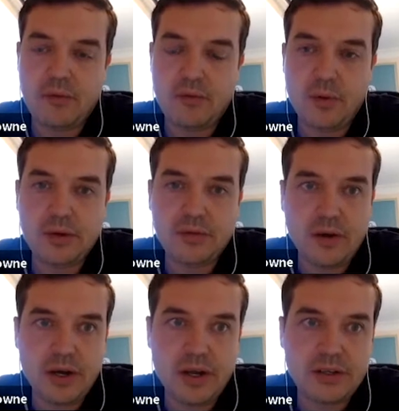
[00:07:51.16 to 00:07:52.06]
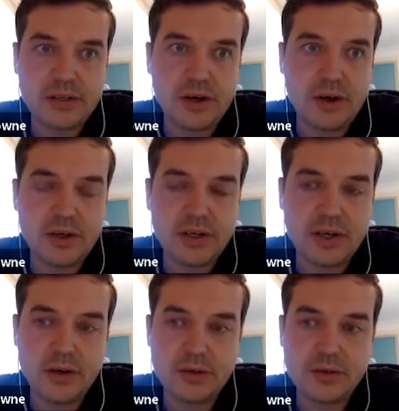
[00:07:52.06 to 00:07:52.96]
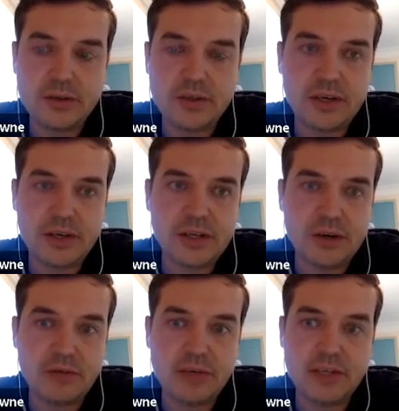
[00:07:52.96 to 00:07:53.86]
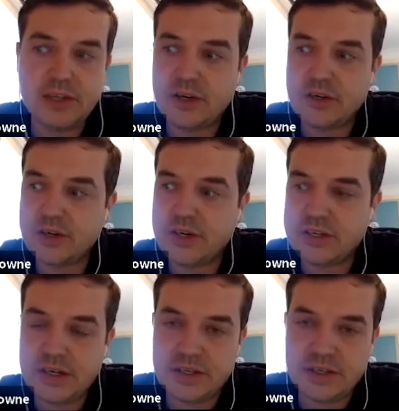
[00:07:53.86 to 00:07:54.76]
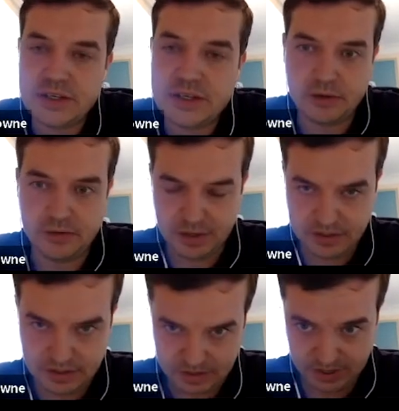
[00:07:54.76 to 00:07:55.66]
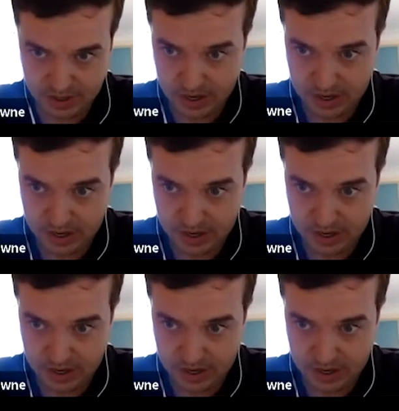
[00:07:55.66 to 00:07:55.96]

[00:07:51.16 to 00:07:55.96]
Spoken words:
what we define as RTOs. So these are research intensive universities